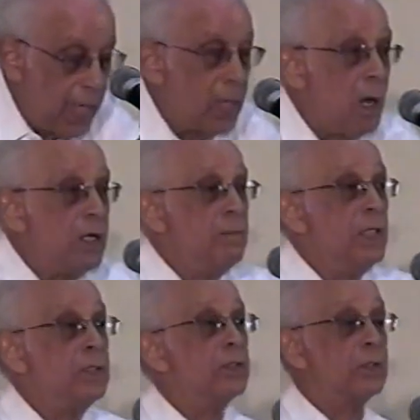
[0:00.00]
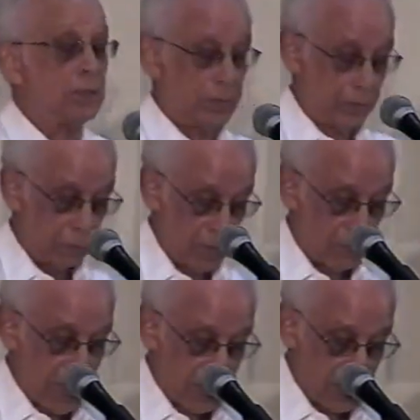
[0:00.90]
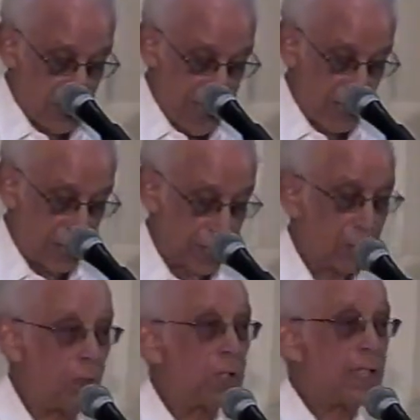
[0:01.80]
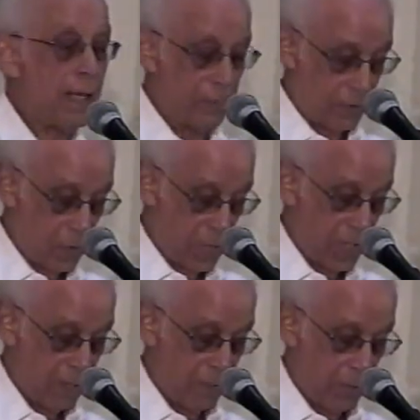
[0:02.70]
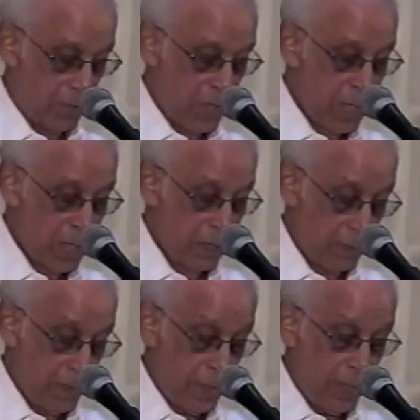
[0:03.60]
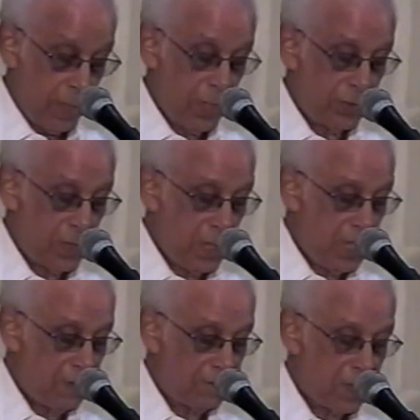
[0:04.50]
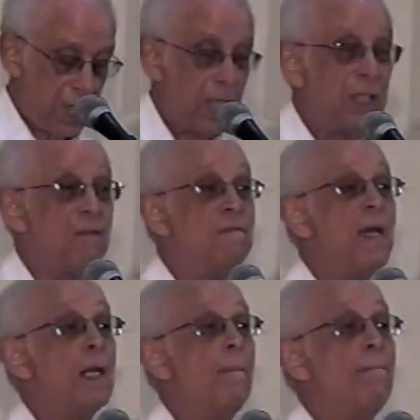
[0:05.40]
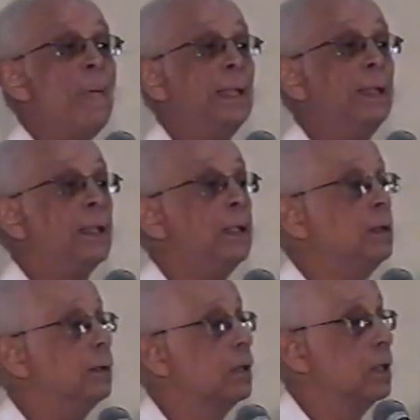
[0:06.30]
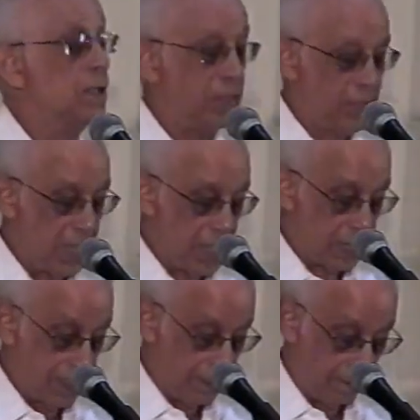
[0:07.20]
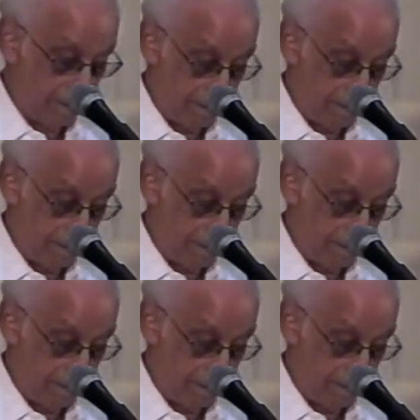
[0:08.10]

Economists will recognize that what I'm talking about here is the need for a developmental state.